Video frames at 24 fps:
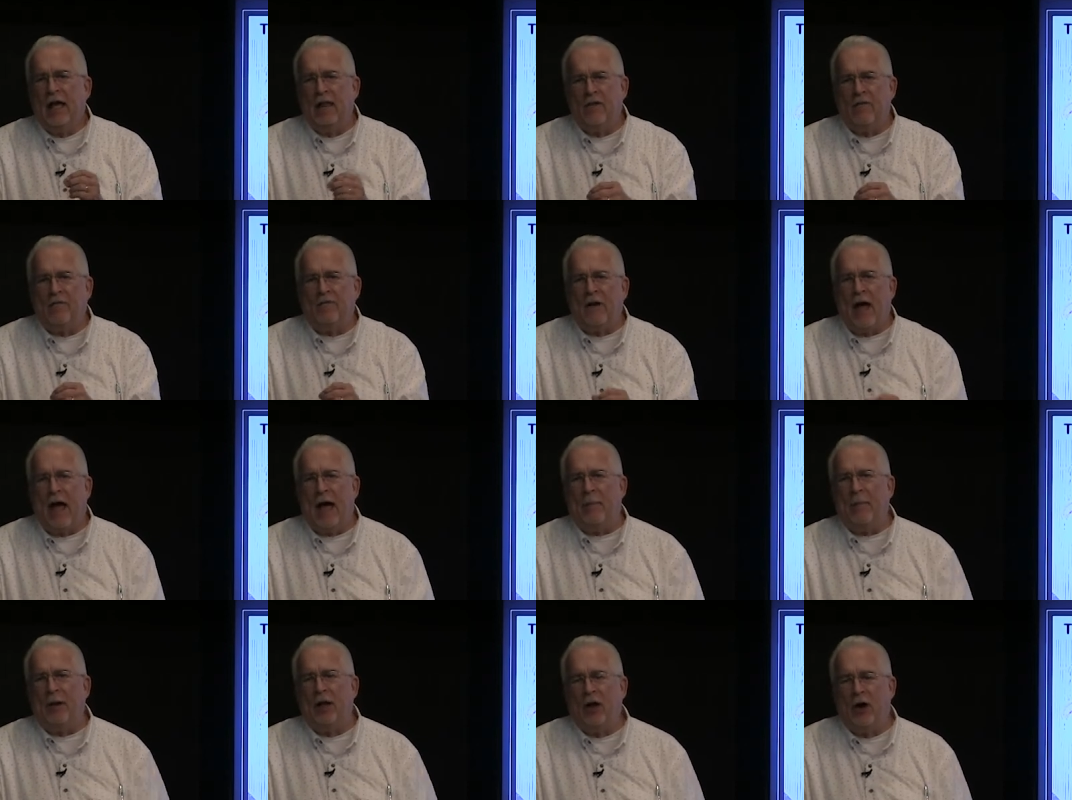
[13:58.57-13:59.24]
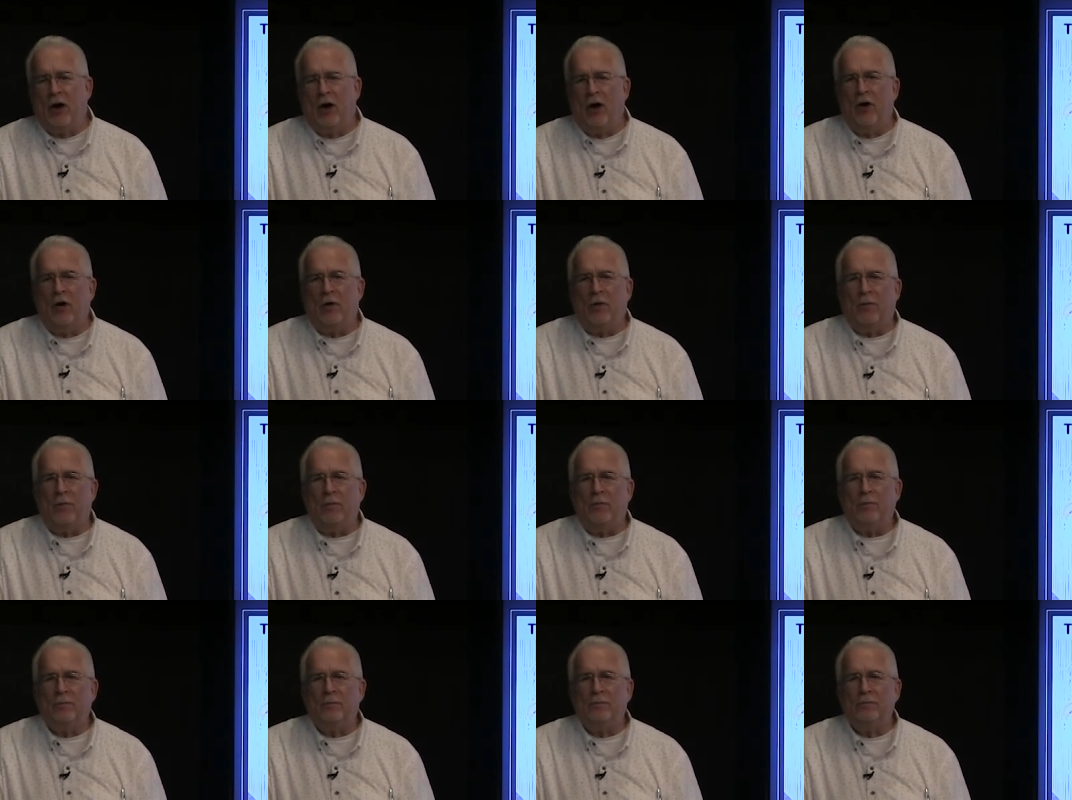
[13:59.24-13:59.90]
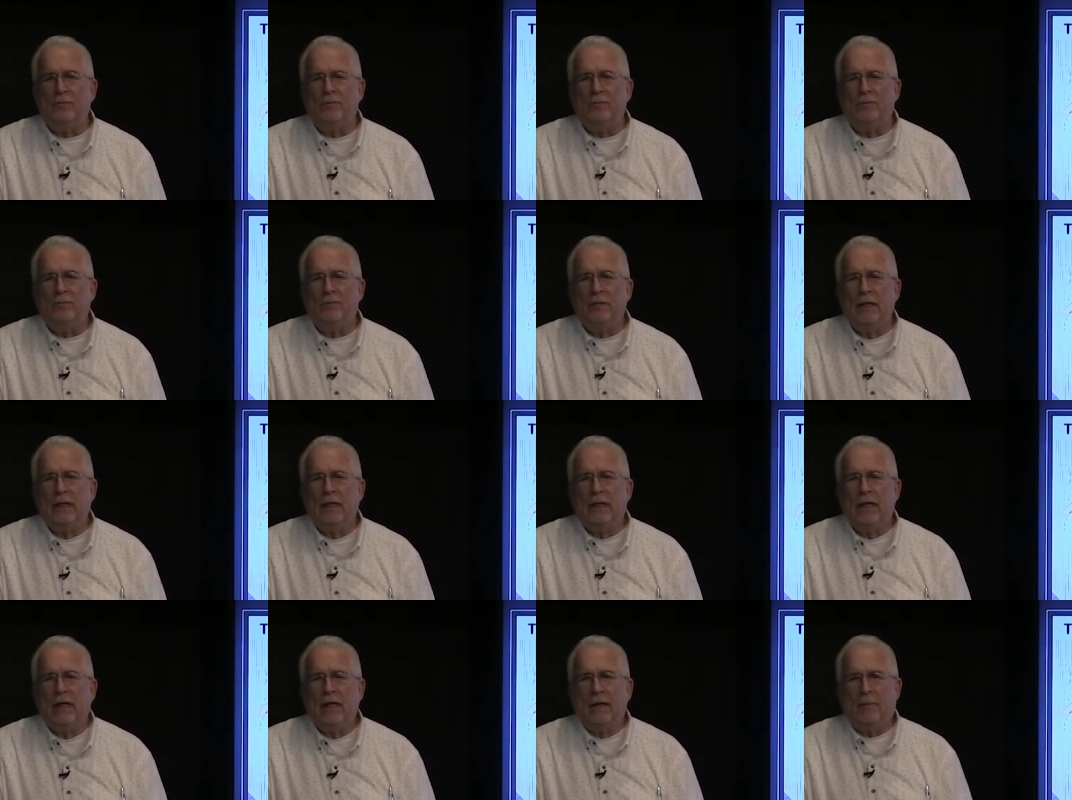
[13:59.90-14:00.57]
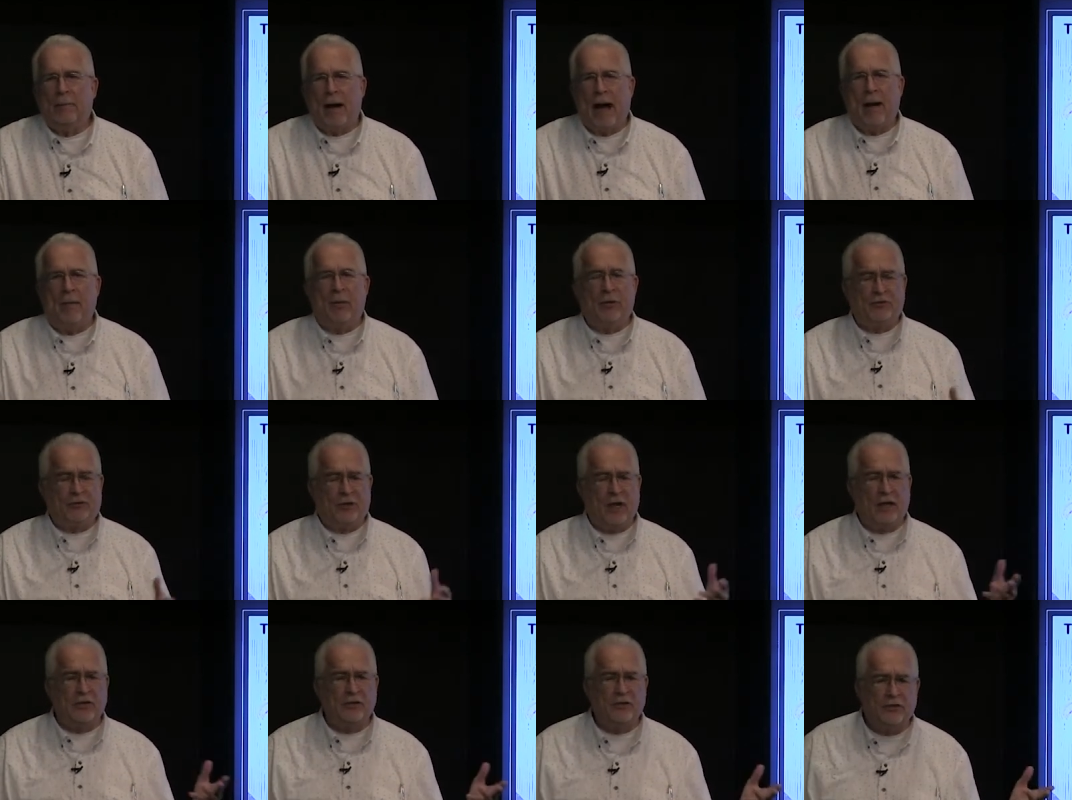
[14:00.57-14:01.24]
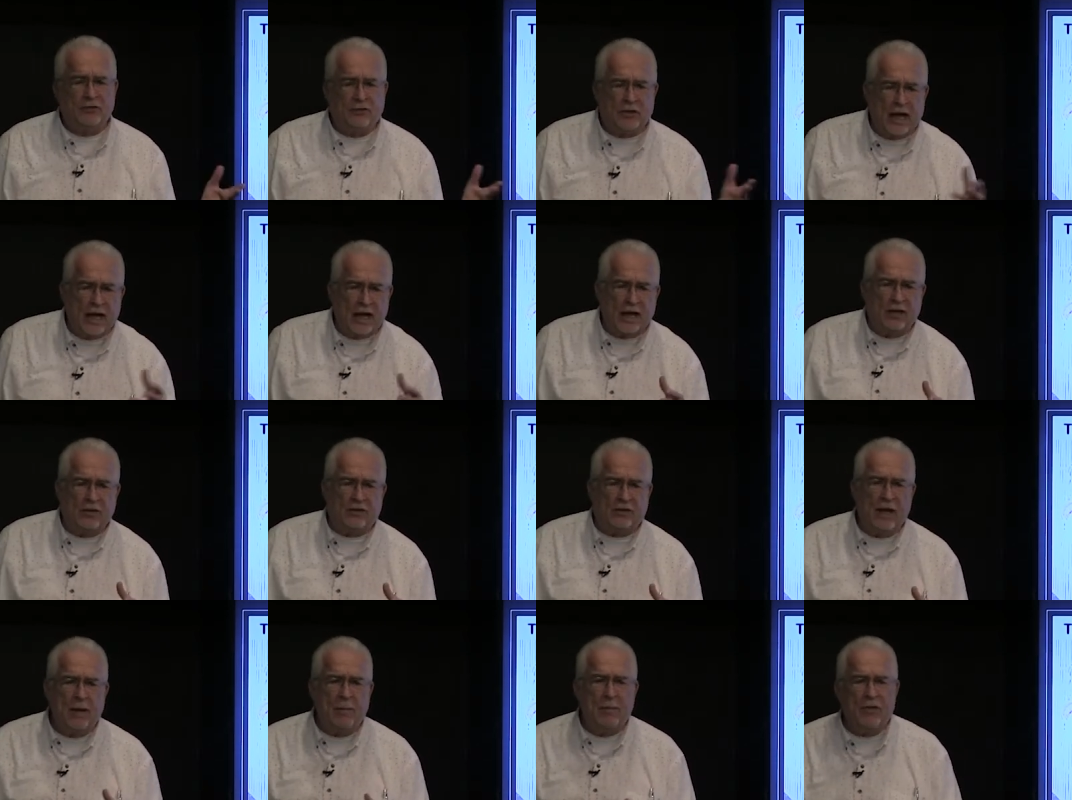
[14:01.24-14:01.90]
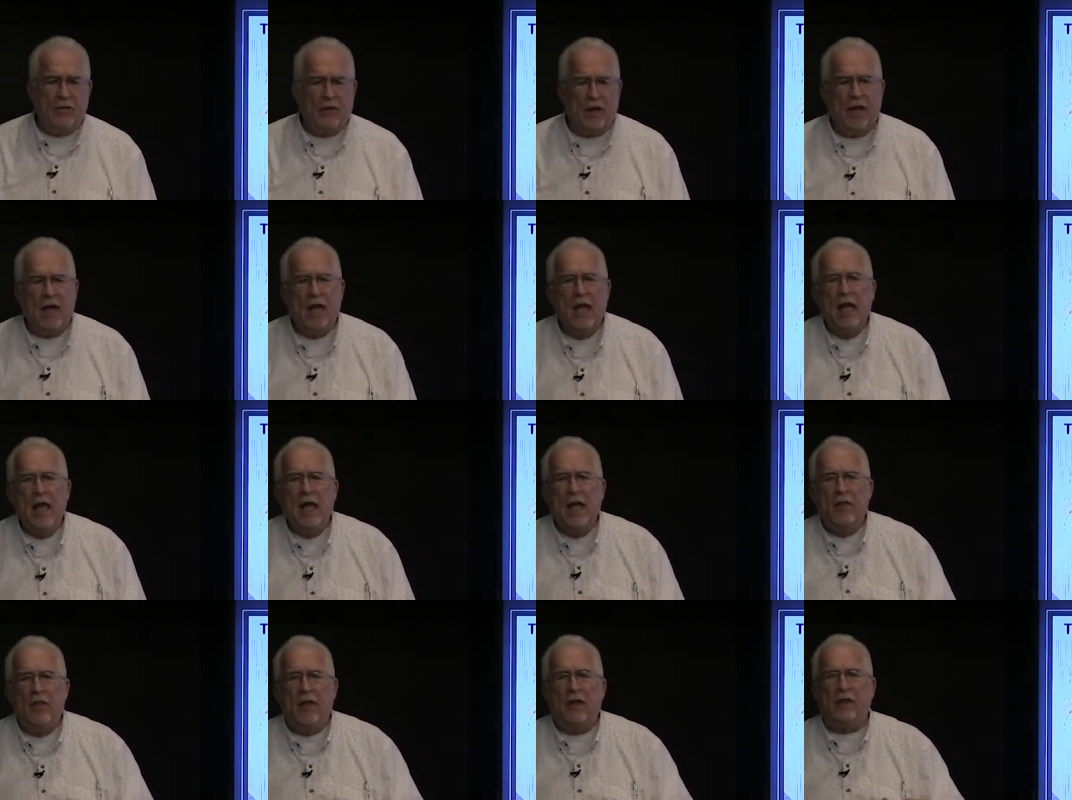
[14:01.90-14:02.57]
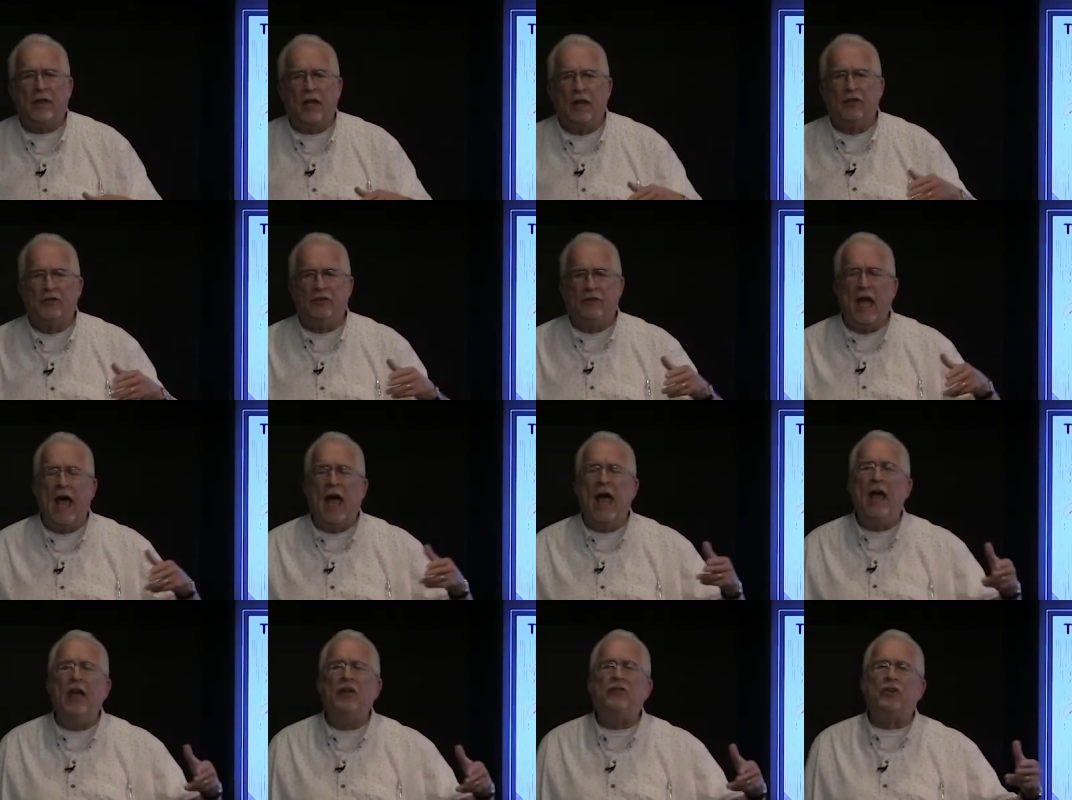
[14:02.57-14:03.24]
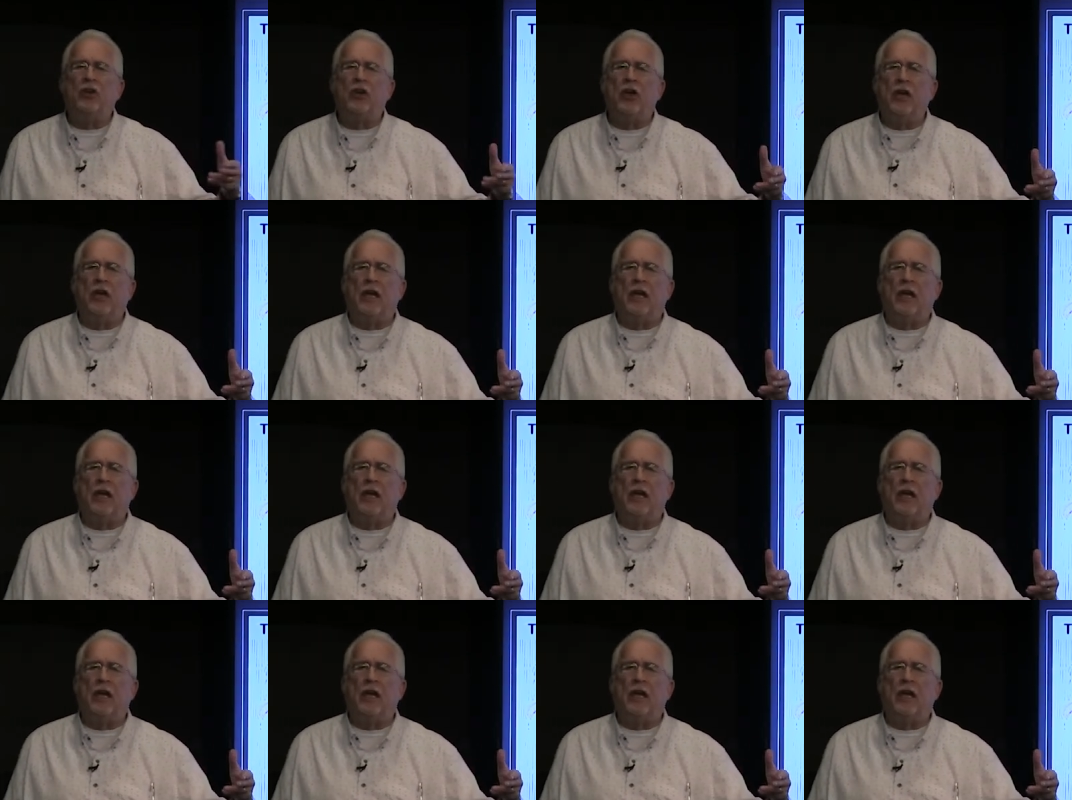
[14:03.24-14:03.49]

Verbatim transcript: in the family home. Bible says in 2 Timothy that these days are